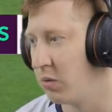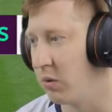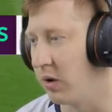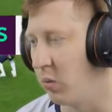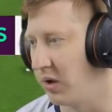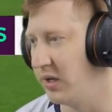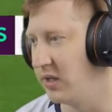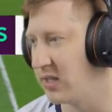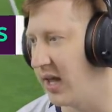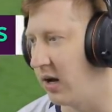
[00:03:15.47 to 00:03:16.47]
We went
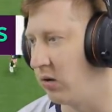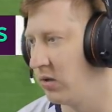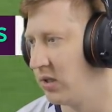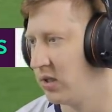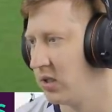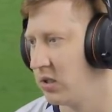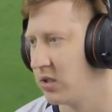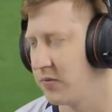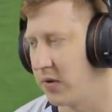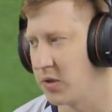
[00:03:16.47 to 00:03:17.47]
1-0 down,
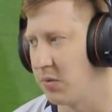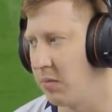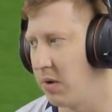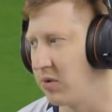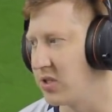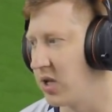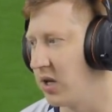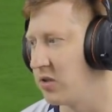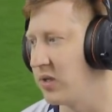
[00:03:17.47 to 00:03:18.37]
as far as my memory serves.